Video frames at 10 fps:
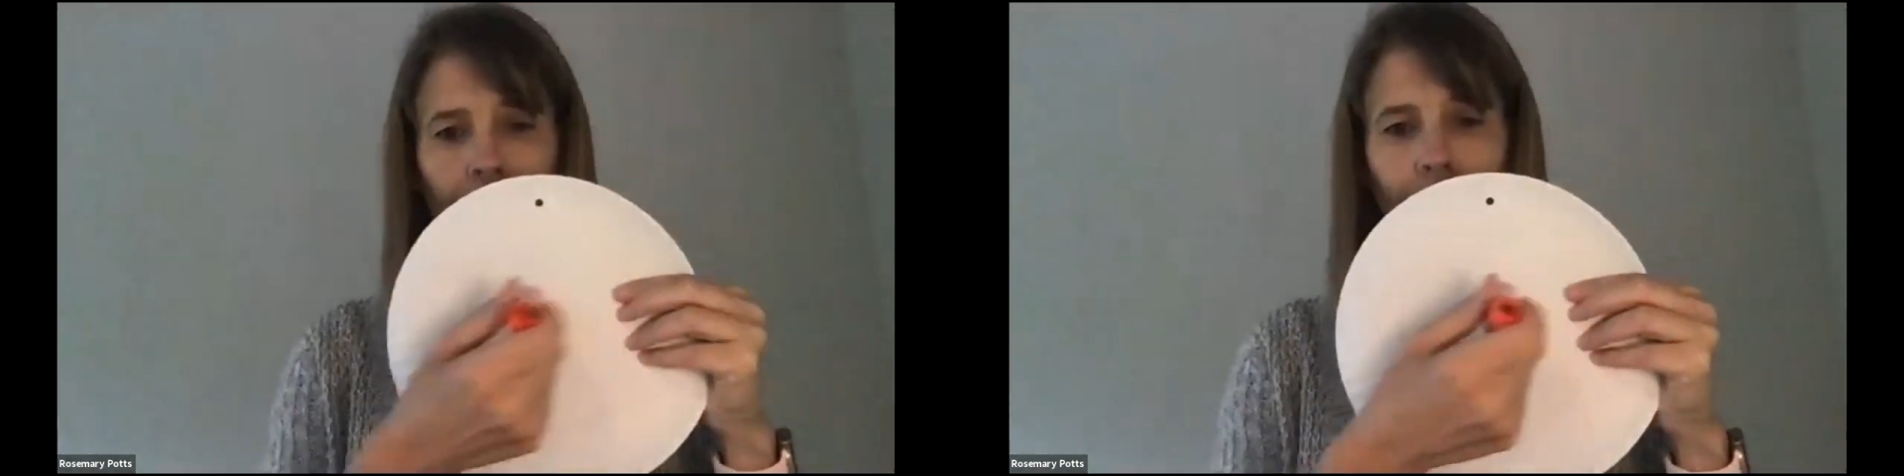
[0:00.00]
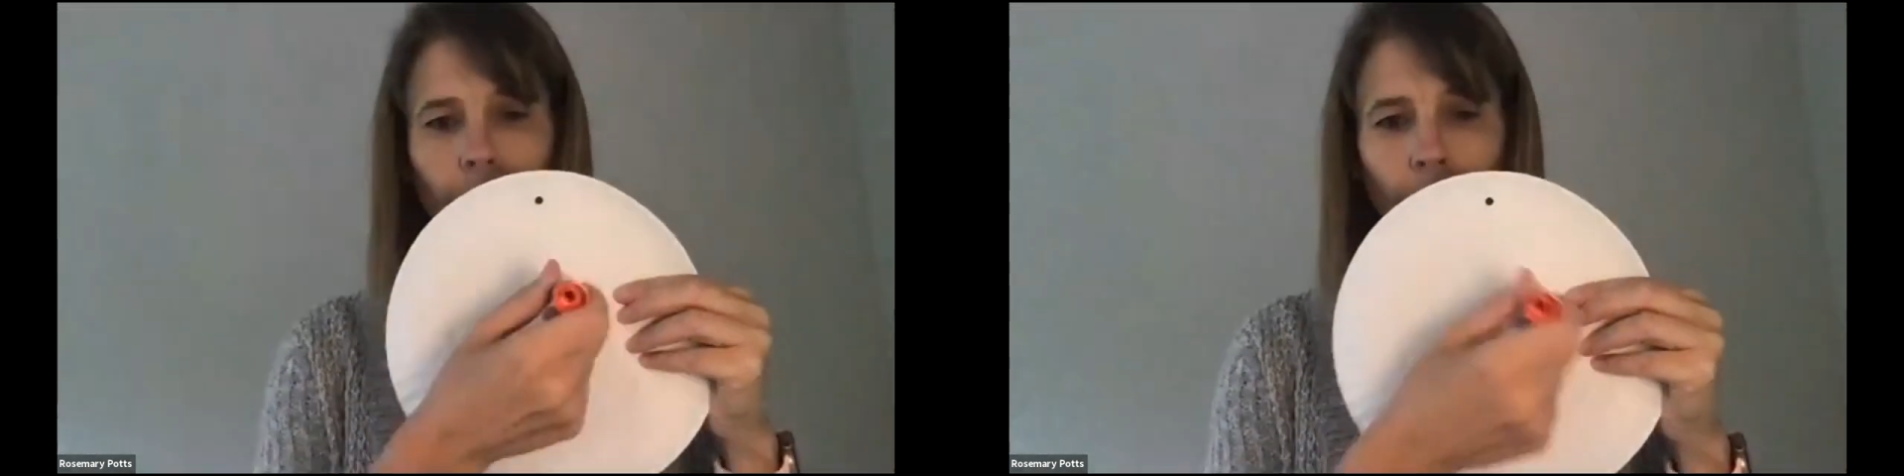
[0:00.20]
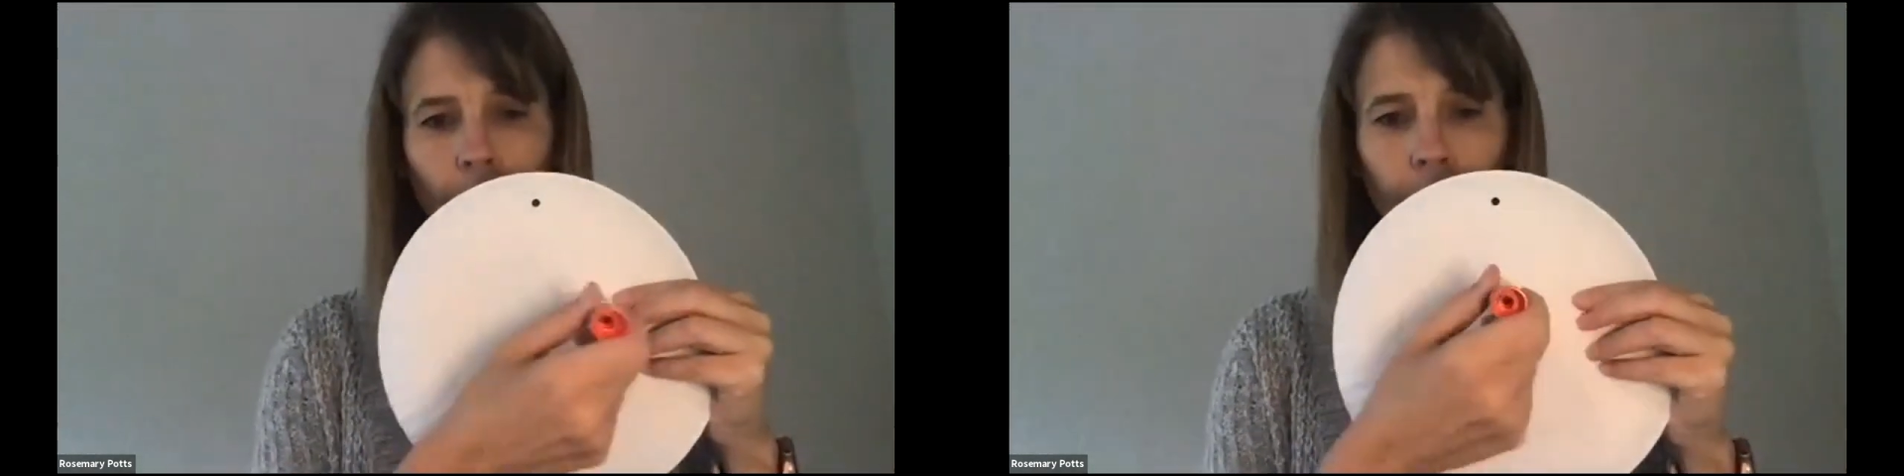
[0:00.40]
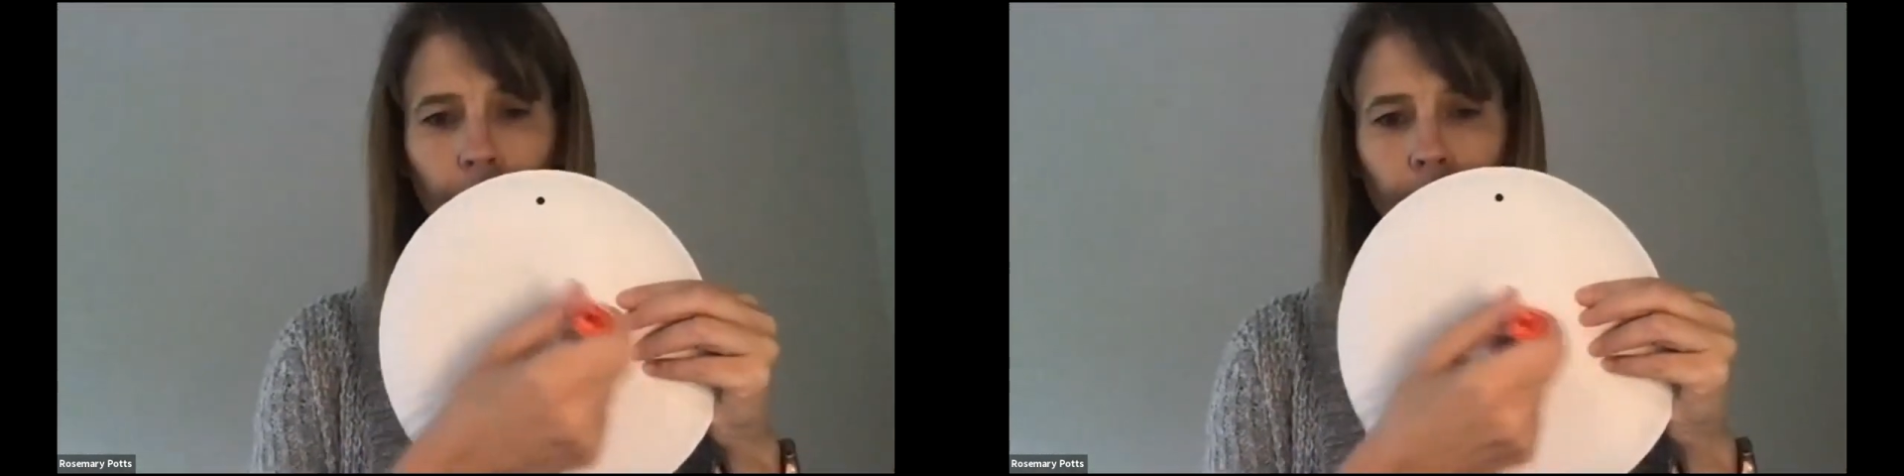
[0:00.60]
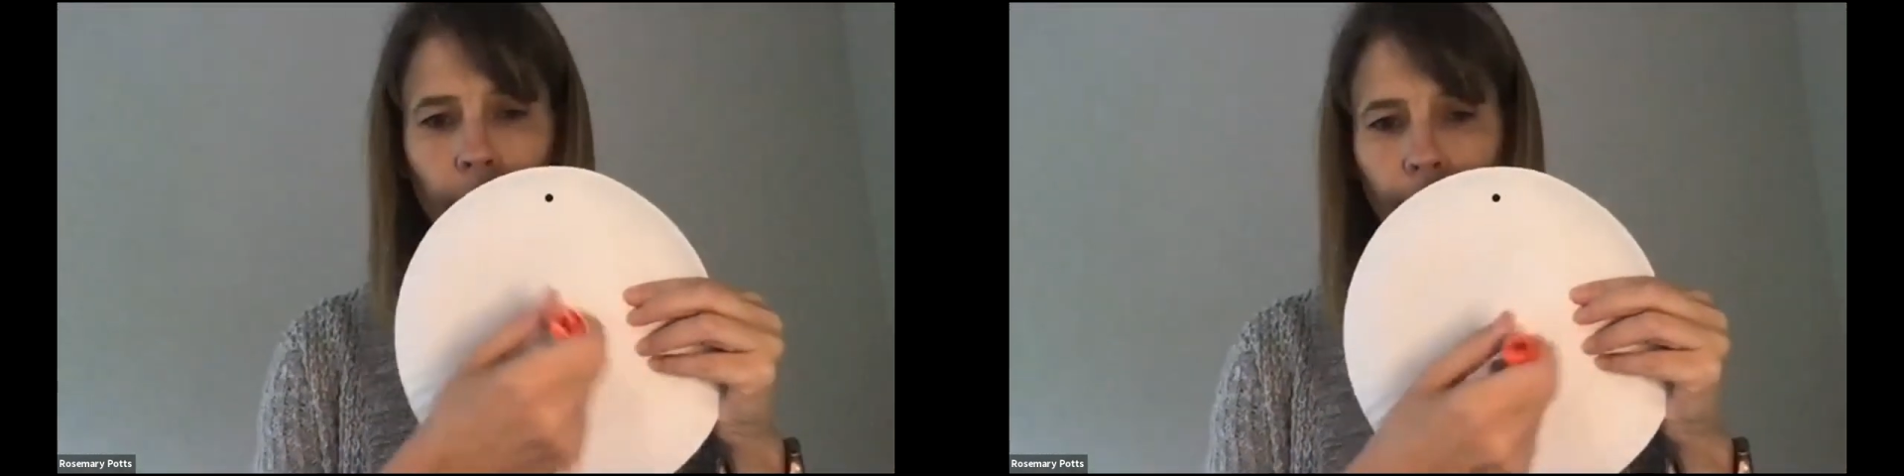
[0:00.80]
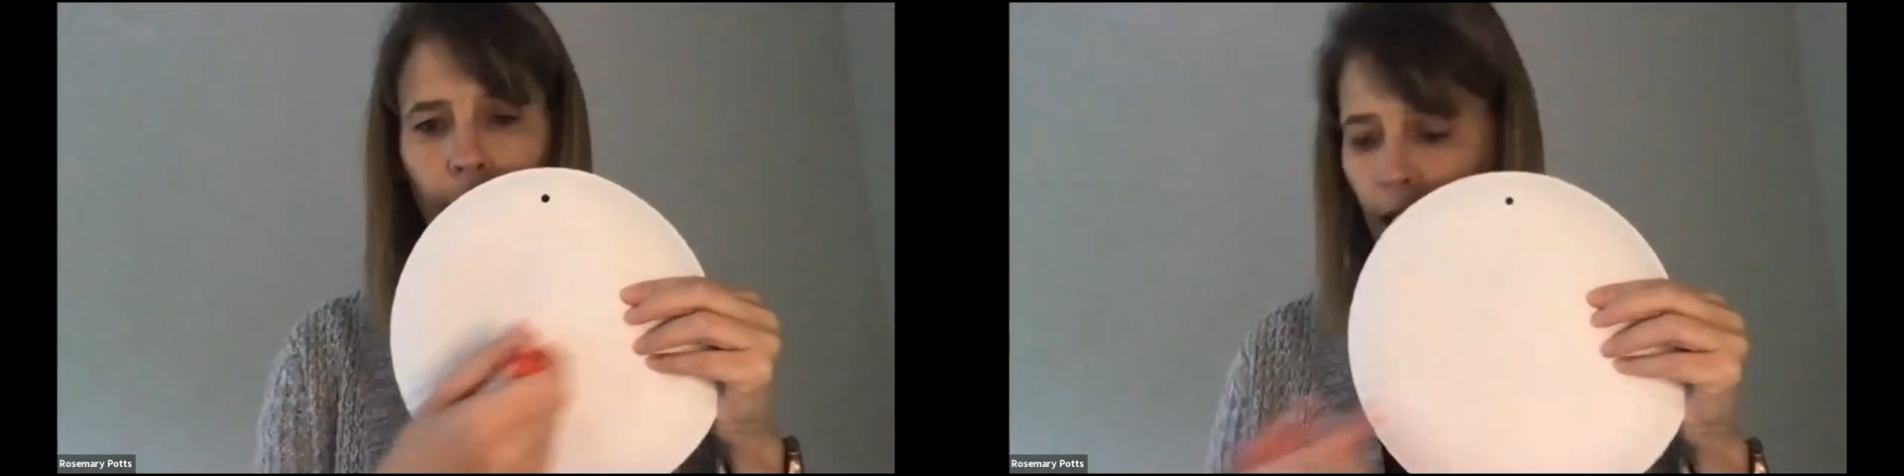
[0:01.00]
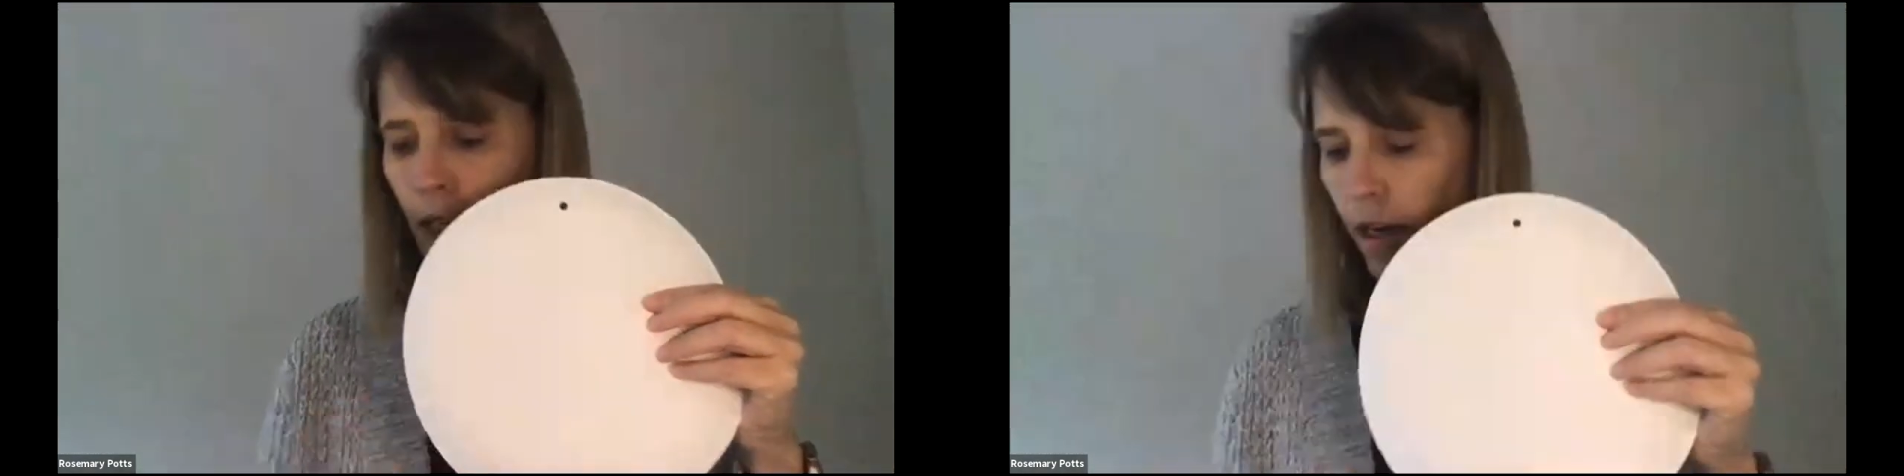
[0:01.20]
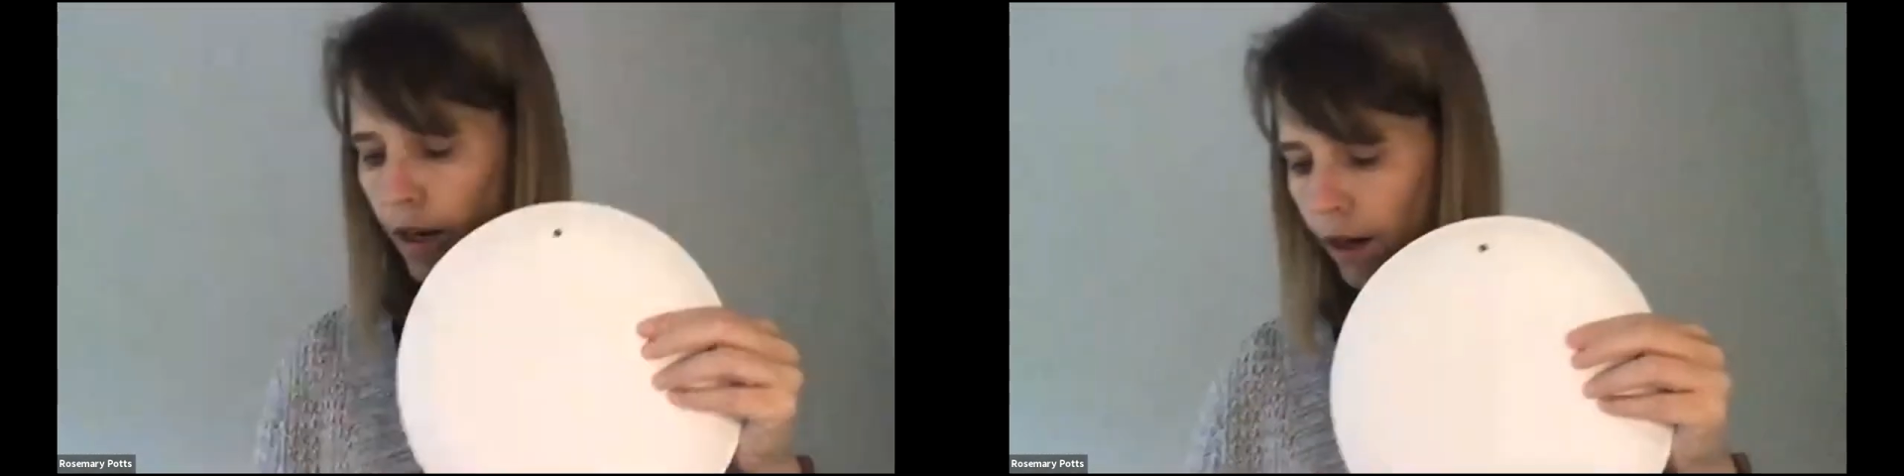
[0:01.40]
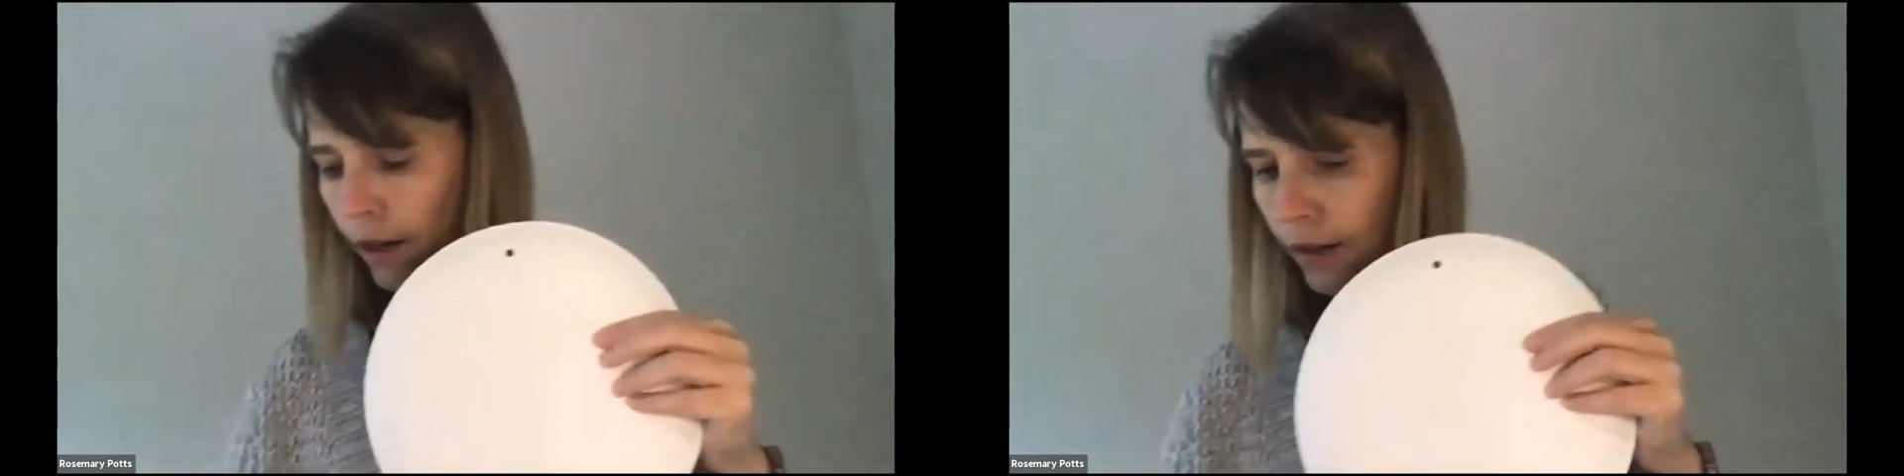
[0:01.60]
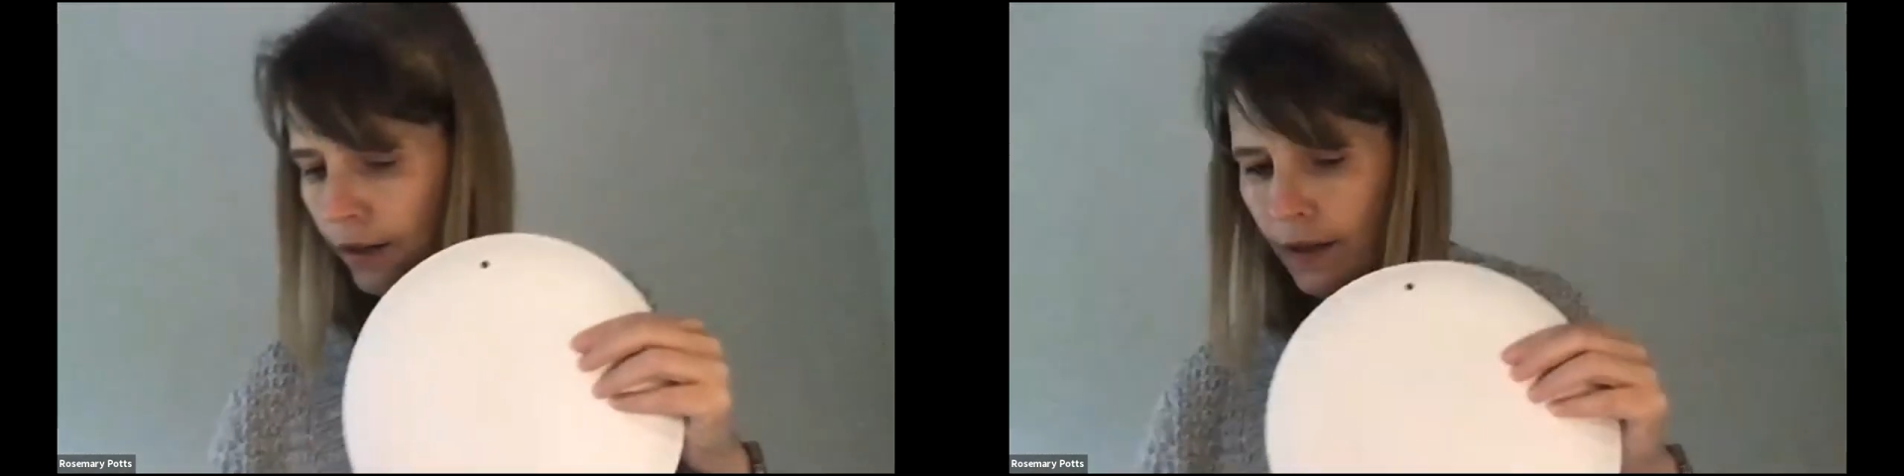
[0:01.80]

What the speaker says: here, right here.